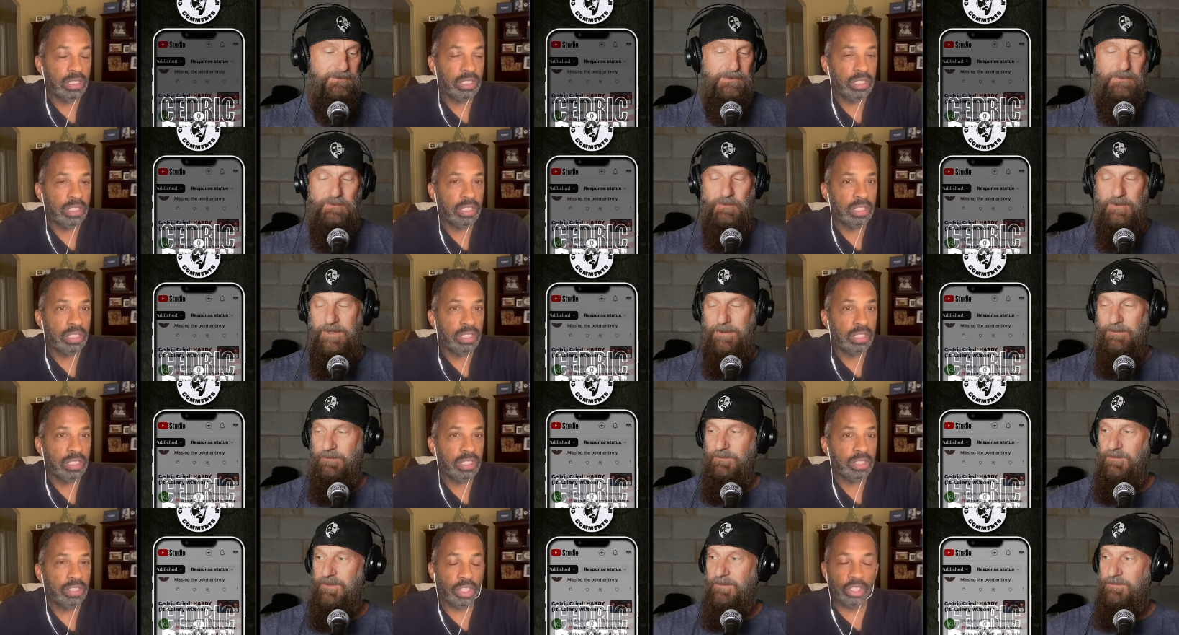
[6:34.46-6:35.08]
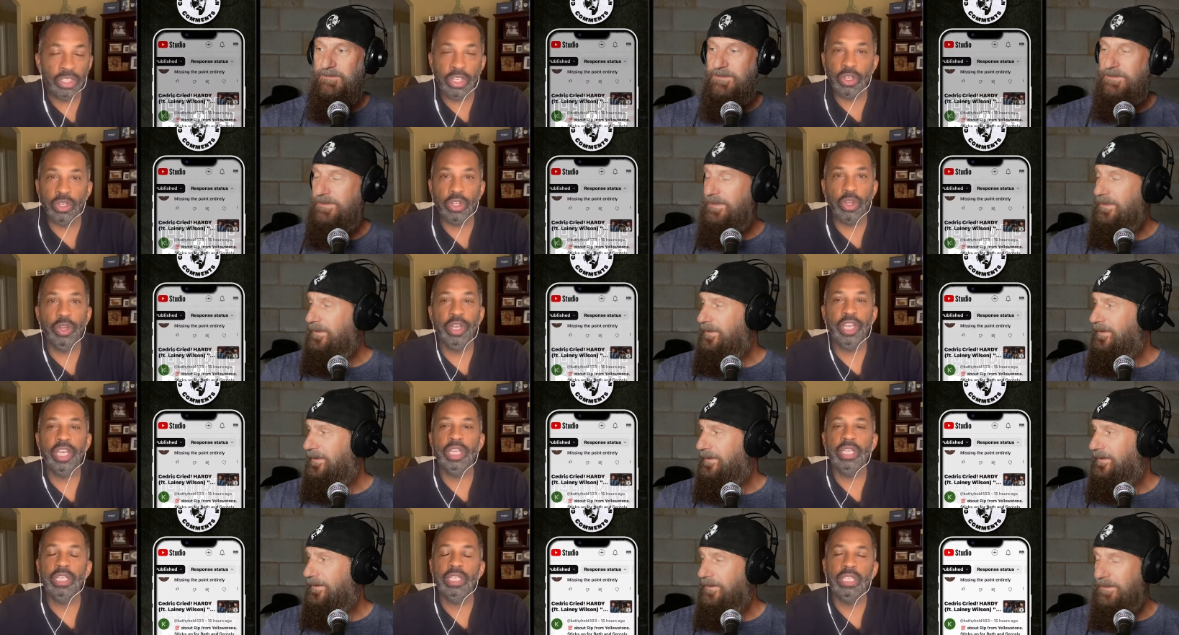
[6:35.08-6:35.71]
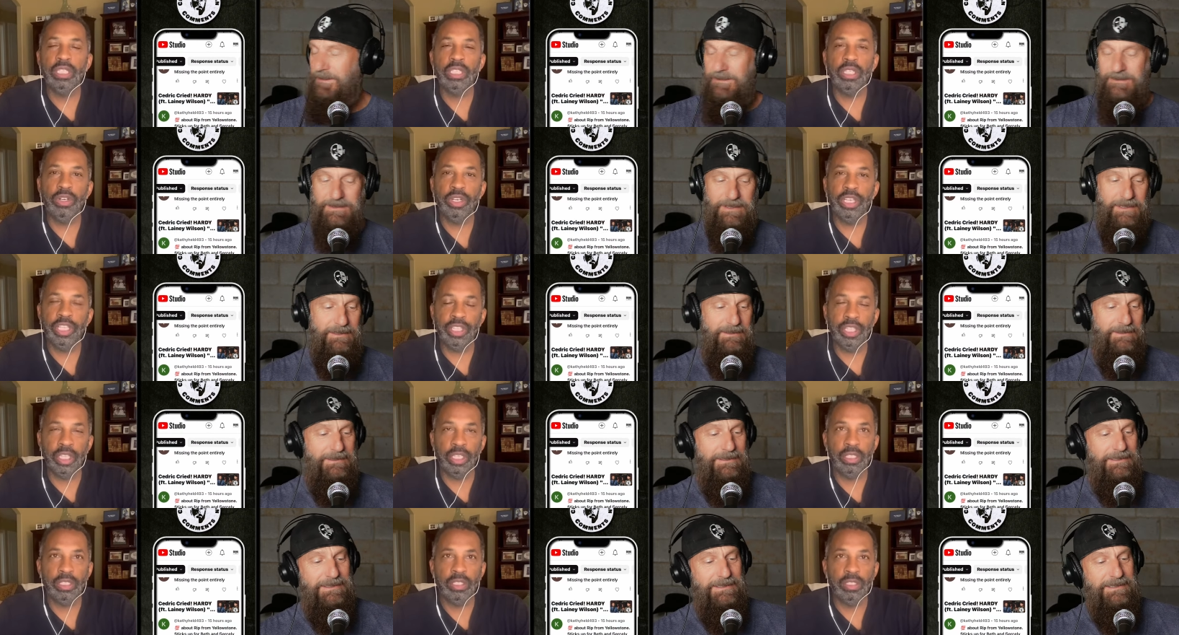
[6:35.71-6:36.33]
Speaker 1: from Rip?
Speaker 2: From no, no, go ahead. Go okay. ahead
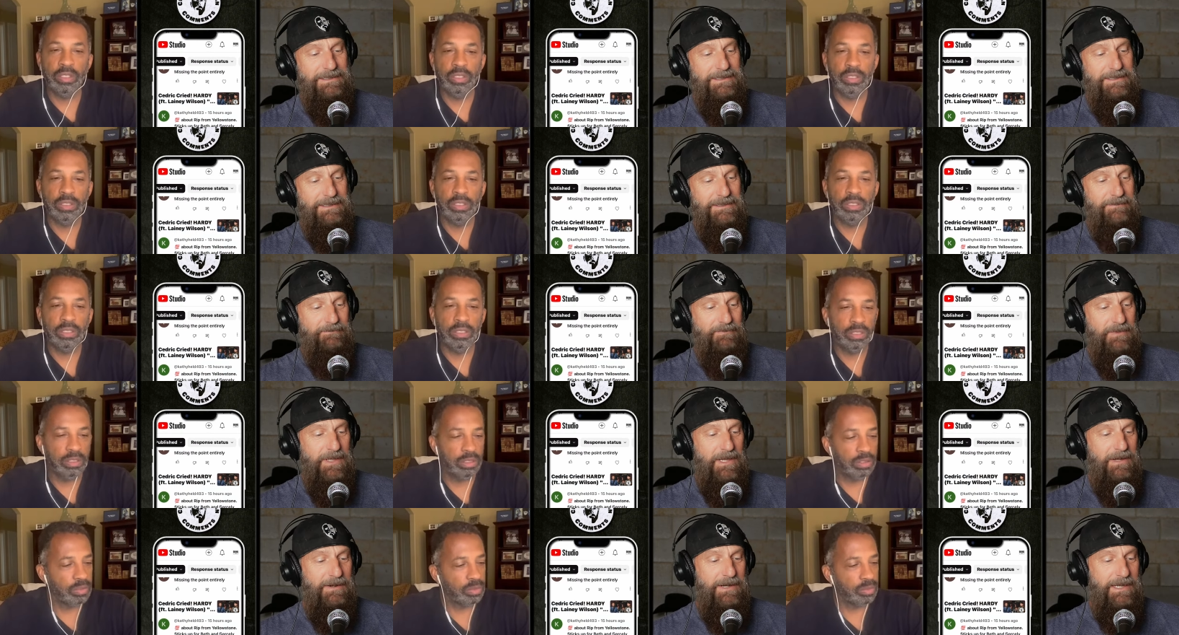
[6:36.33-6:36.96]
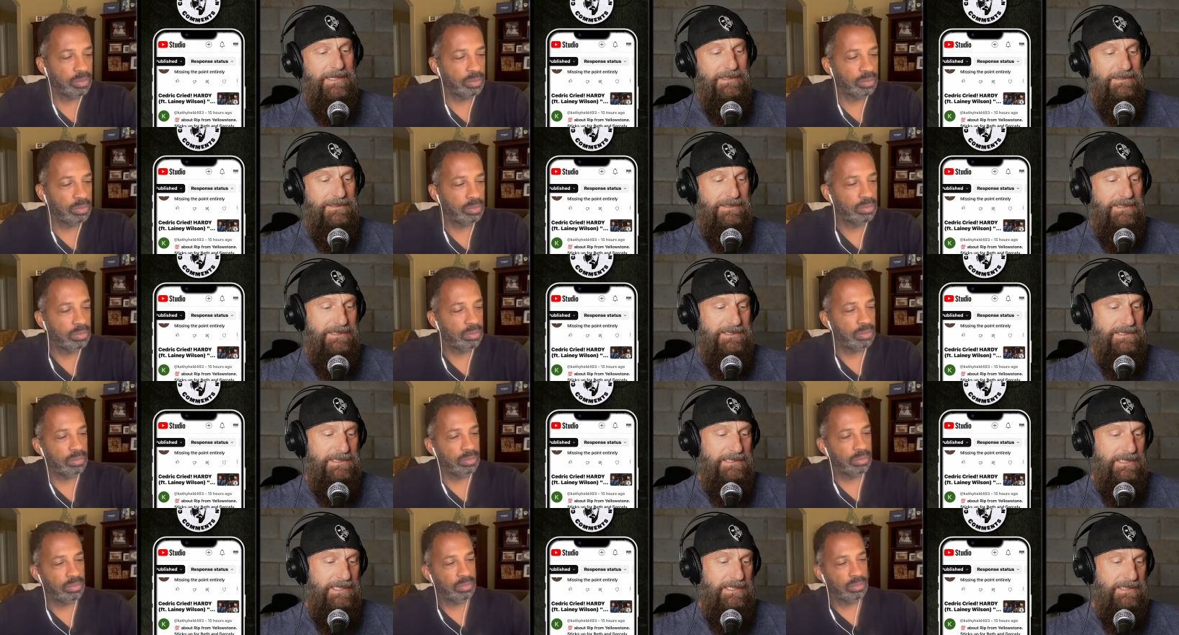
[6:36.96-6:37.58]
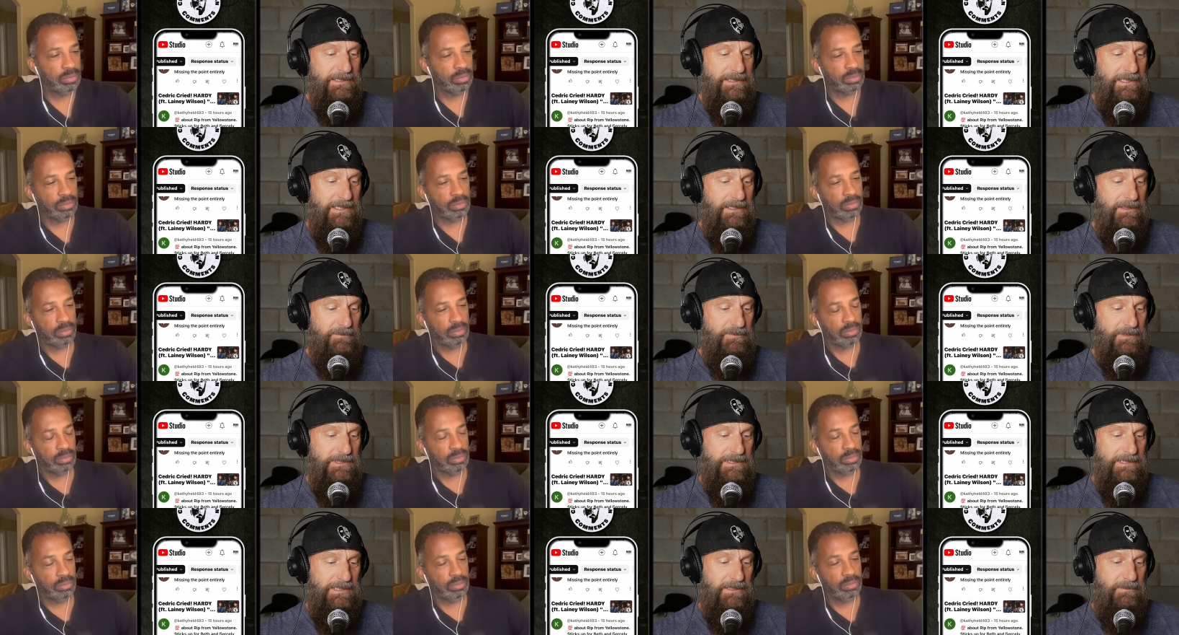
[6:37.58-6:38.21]
then.
Speaker 1: All right, it says one hundred
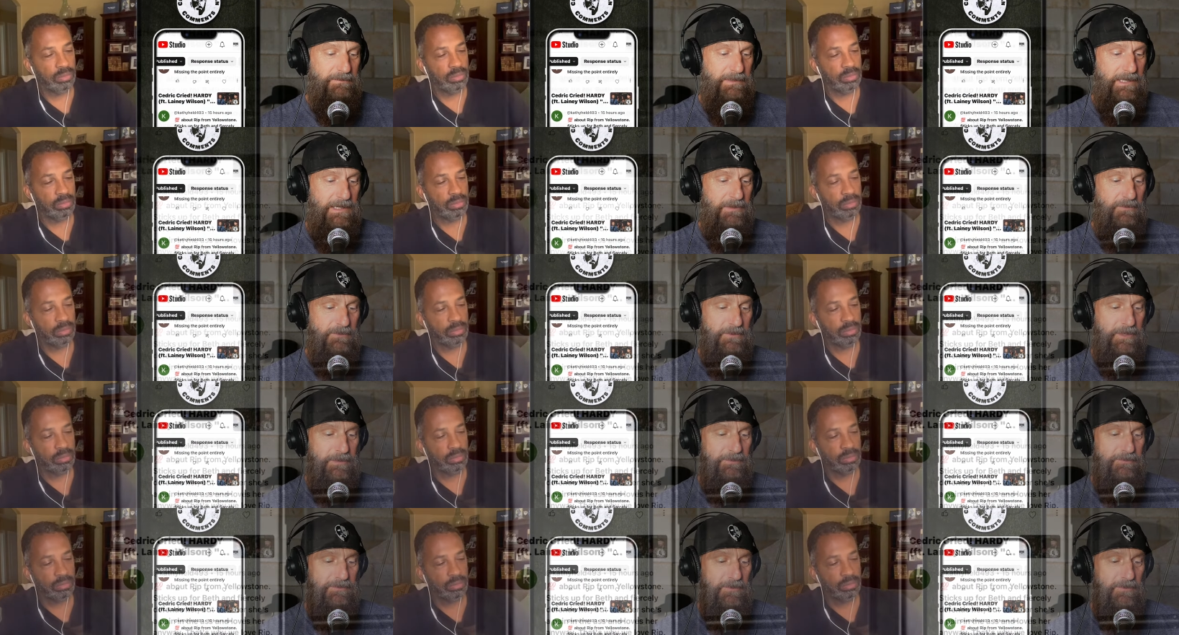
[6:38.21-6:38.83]
percent about Rip